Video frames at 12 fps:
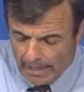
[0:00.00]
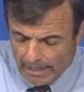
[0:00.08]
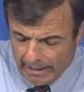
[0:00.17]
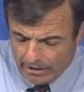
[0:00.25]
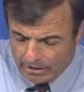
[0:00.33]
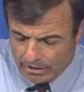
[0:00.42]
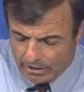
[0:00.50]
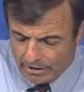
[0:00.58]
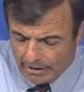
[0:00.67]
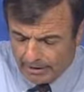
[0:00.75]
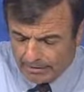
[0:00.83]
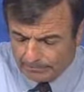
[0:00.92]
And
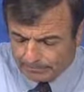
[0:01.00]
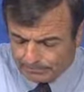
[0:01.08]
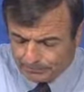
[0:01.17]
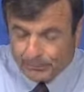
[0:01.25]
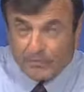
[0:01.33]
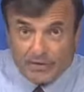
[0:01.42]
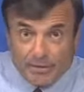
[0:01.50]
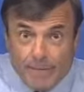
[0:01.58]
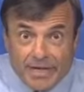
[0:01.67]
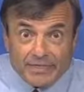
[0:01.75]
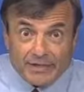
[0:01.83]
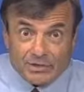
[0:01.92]
the
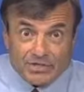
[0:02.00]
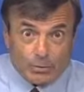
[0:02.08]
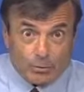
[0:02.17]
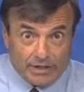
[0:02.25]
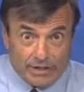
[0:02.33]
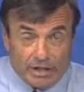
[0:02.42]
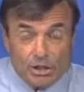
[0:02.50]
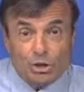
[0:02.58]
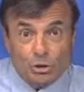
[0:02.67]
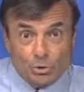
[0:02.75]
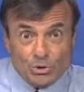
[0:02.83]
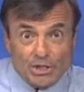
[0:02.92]
methods that we
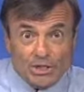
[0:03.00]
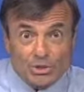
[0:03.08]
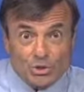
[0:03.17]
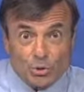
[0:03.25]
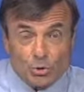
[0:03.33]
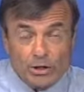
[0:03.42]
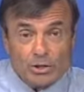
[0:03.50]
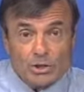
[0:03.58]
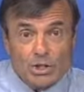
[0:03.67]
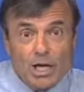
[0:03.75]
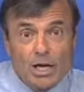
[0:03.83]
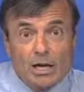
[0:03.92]
use in this
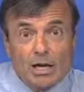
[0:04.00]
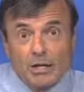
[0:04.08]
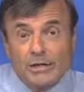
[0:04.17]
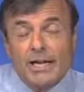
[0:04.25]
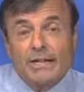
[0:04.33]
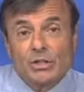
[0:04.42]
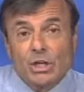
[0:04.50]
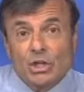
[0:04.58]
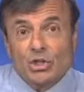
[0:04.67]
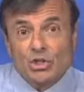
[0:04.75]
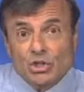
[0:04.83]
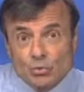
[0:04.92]
course are not
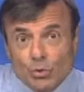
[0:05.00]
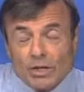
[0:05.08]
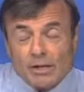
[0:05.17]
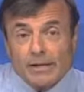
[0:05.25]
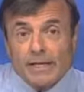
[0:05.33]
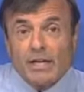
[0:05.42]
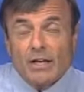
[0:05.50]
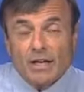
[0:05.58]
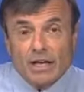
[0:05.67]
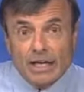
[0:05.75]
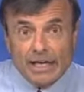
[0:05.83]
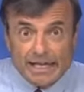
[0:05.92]
strictly
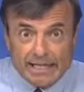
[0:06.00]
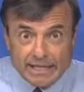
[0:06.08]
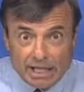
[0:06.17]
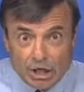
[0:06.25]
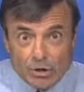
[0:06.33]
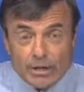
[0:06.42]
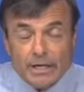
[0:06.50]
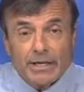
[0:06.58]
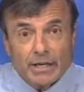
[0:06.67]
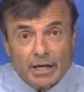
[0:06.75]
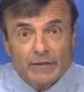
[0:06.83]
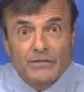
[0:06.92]
in the
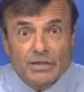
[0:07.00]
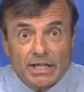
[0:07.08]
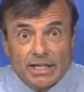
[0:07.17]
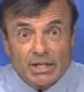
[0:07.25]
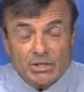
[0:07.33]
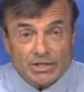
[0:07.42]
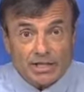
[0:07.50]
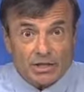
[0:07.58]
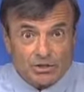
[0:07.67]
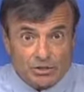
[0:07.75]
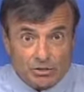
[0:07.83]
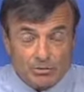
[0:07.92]
area of
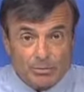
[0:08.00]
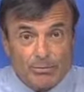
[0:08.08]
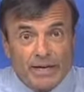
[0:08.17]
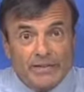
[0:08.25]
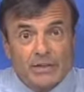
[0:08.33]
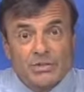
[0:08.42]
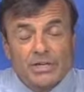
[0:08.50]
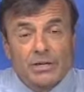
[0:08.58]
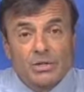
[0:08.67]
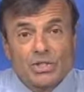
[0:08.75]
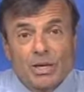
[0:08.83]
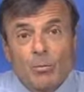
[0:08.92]
statistics. They're methods that
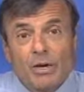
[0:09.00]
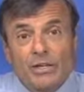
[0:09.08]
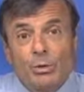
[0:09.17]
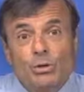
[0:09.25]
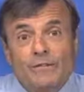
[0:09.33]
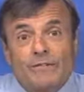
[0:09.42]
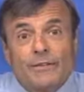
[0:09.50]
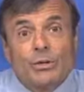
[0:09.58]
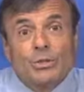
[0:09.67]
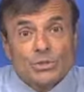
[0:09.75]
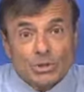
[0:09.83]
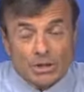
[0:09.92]
are somewhat
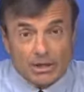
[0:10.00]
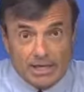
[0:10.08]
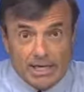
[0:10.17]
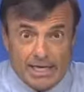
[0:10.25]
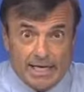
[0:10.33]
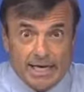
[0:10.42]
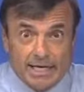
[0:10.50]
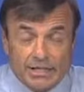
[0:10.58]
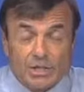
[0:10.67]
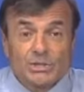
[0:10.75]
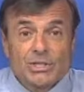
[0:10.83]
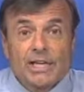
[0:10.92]
universal in
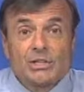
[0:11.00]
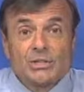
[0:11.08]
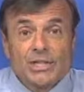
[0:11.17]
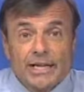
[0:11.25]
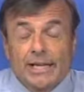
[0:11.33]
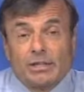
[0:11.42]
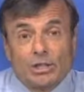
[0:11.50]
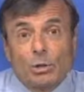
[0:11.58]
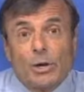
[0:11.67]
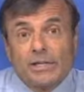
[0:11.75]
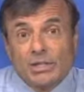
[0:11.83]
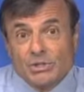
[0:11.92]
the sense that you're
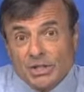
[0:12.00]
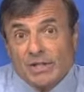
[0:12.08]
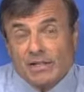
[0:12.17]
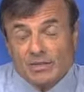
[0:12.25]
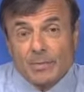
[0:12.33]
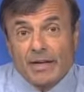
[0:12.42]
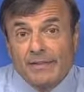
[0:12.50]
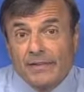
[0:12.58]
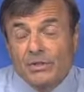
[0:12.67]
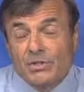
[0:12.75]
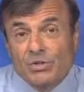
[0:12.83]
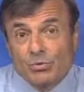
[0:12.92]
going to see these
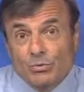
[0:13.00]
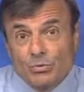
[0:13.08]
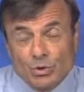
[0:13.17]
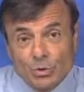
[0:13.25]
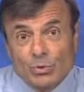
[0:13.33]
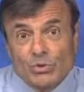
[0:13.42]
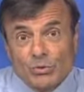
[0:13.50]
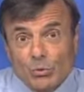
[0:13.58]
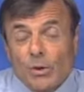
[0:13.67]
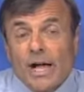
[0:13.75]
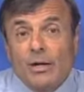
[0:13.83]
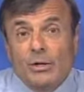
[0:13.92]
methods used
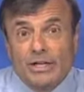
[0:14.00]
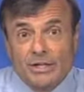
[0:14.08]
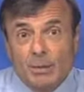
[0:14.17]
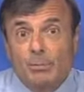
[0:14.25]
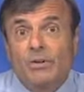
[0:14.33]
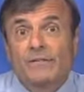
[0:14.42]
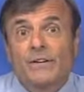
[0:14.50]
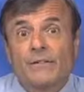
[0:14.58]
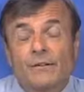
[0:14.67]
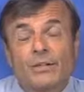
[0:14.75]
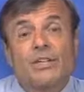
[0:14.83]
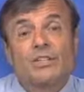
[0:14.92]
throughout a number of
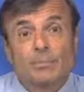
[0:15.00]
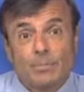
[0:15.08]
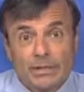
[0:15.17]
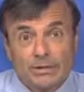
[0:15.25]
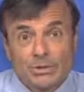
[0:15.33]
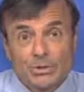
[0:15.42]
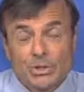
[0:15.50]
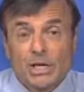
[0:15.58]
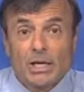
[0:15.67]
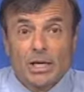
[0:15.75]
different disciplines.